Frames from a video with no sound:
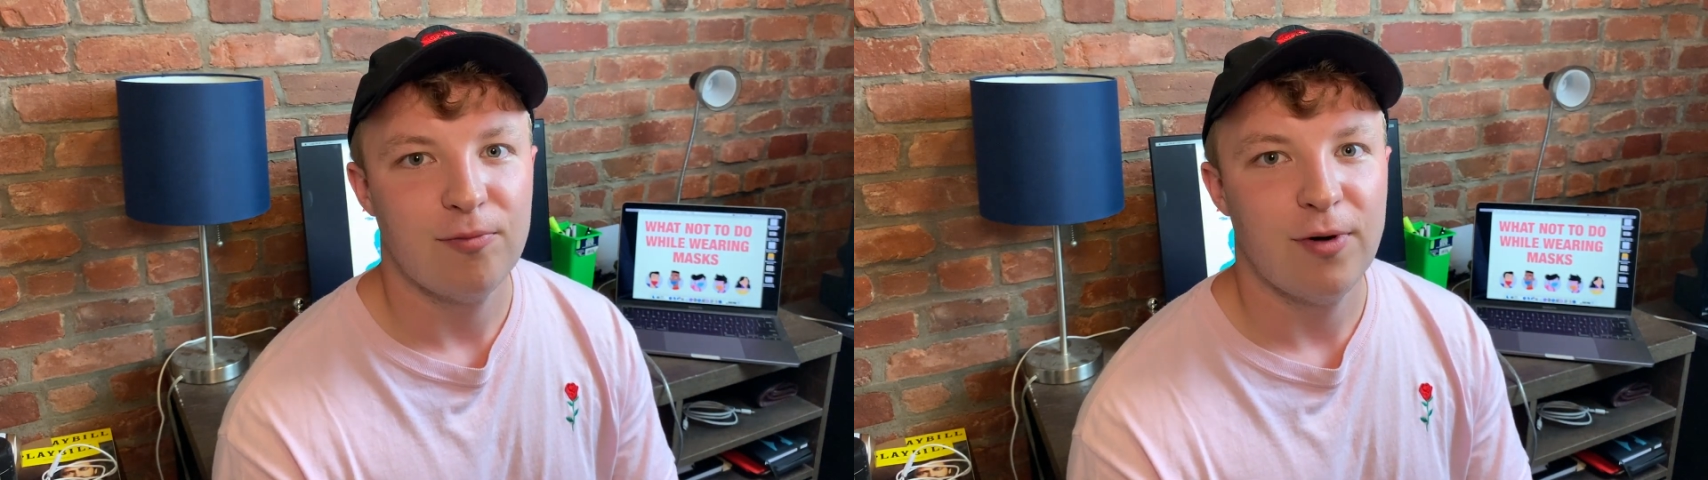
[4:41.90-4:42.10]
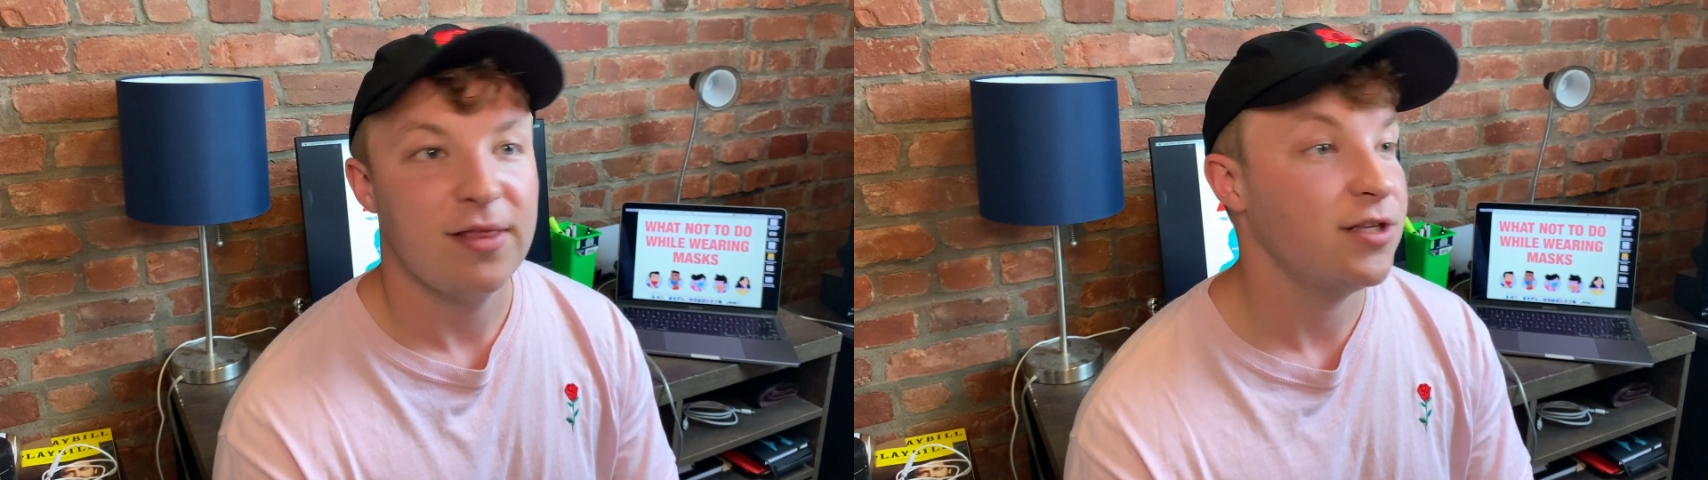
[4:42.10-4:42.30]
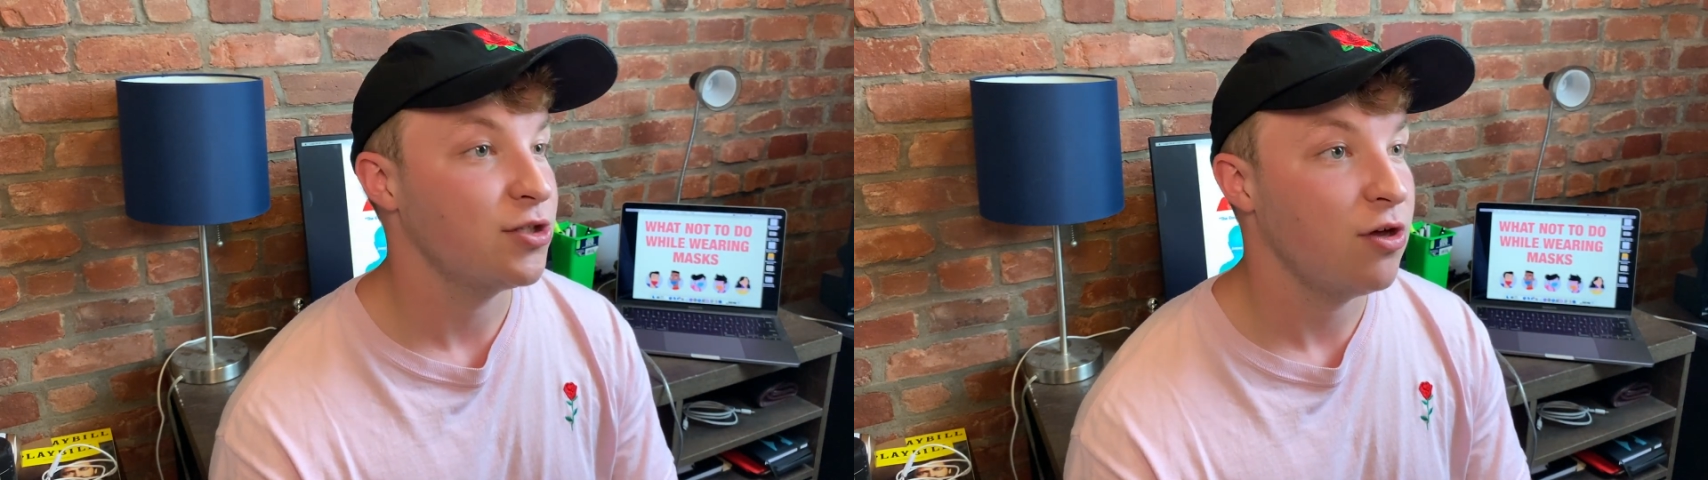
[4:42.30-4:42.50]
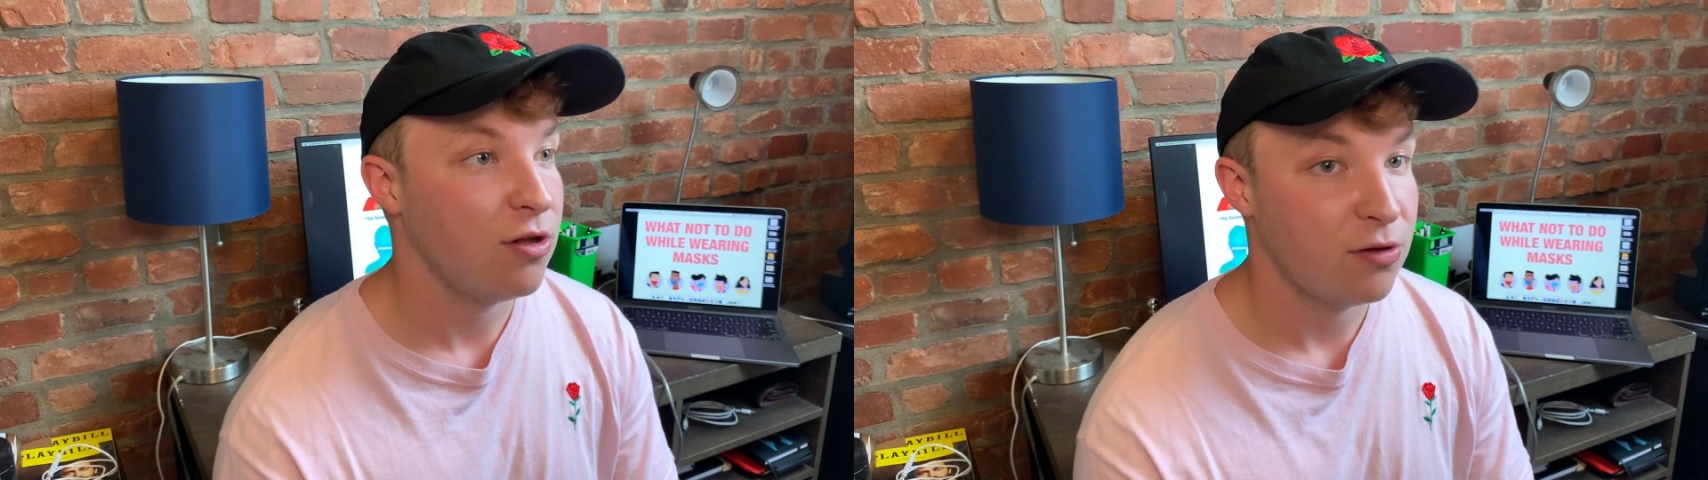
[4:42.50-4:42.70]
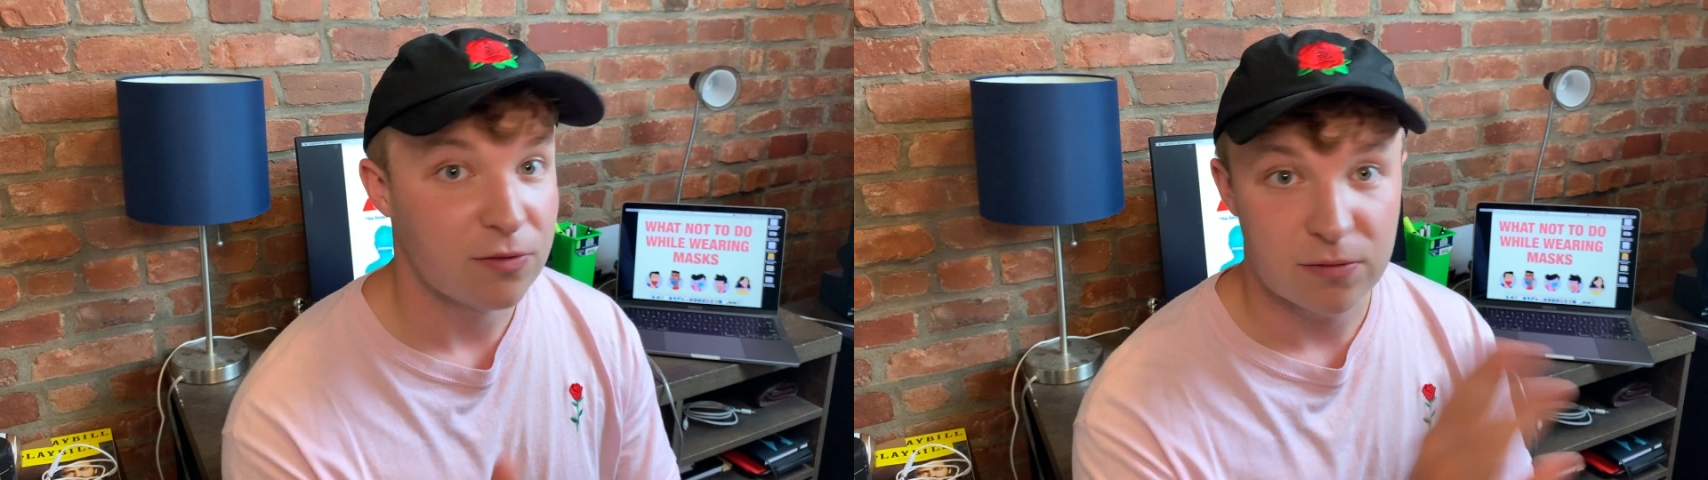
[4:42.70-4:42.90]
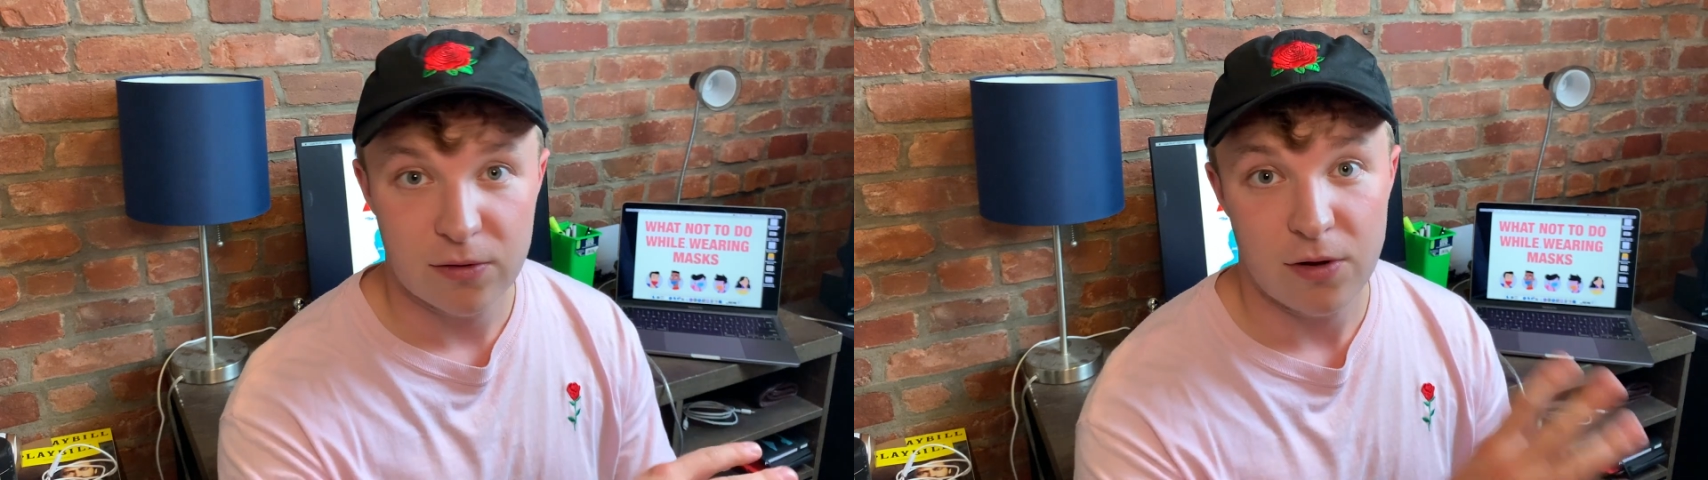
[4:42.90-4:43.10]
when this all